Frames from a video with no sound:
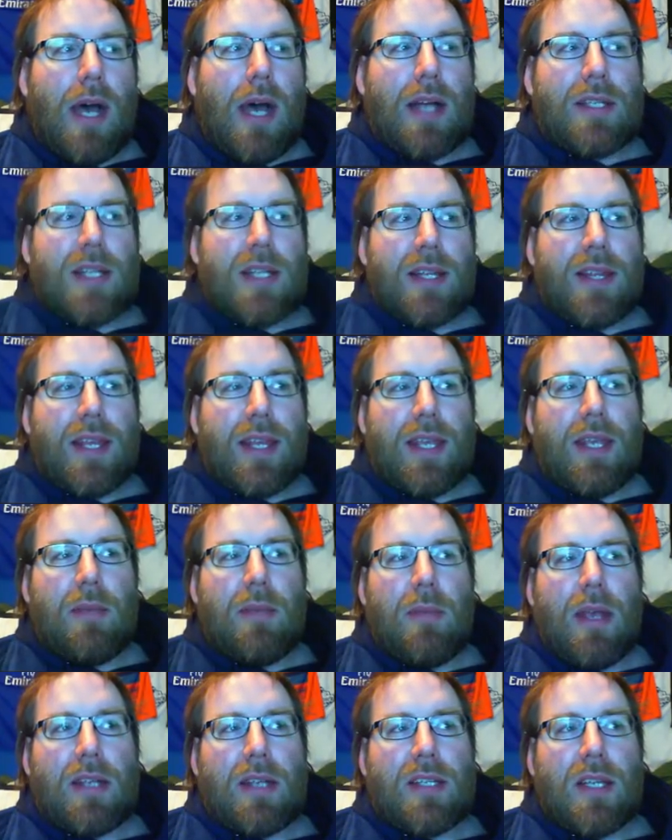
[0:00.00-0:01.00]
I think he
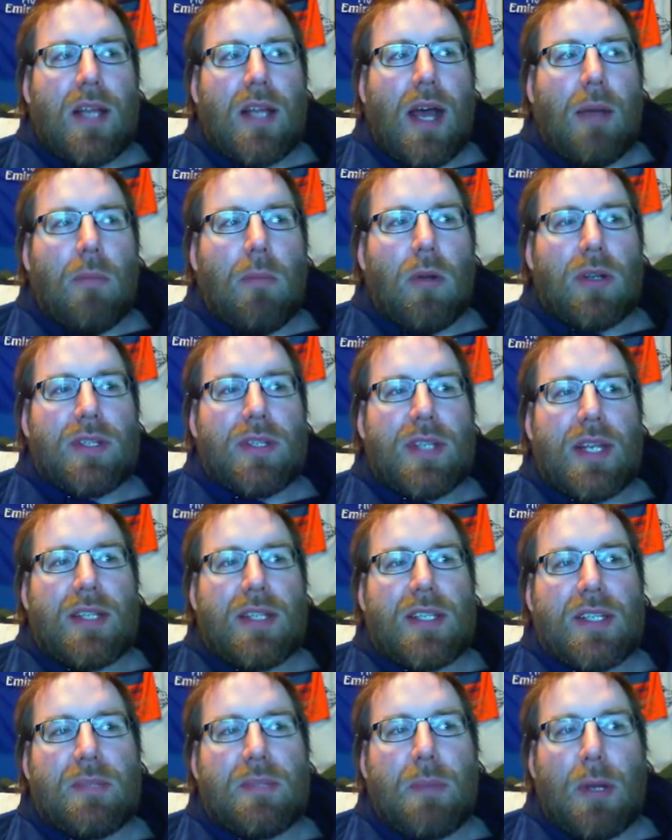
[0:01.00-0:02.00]
makes a lot more
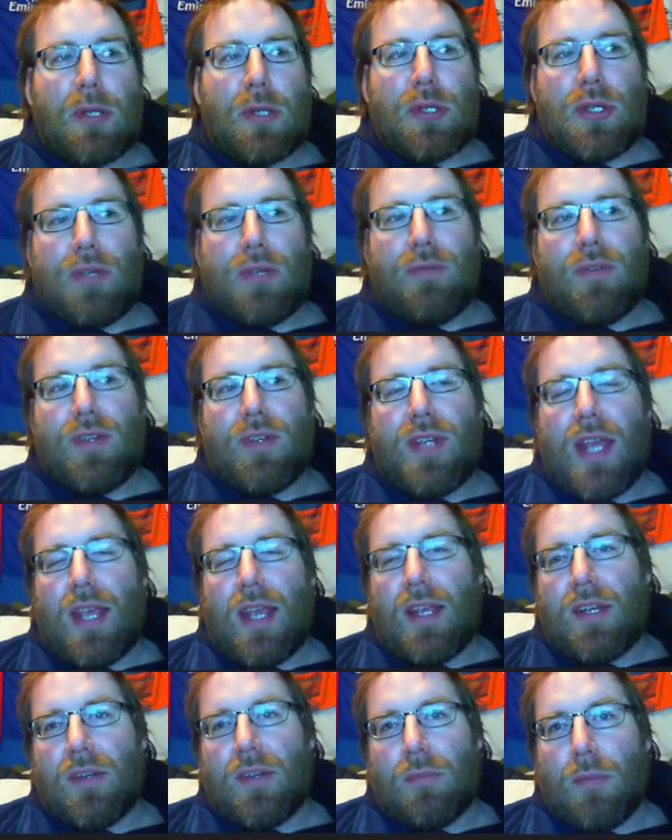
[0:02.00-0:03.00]
sense, especially if you're
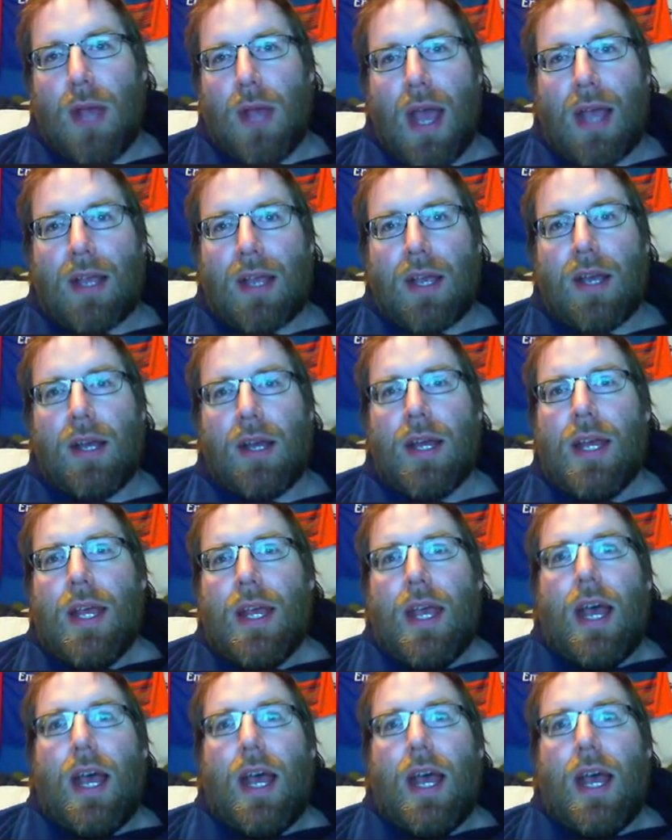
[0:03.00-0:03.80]
taking Dubravka.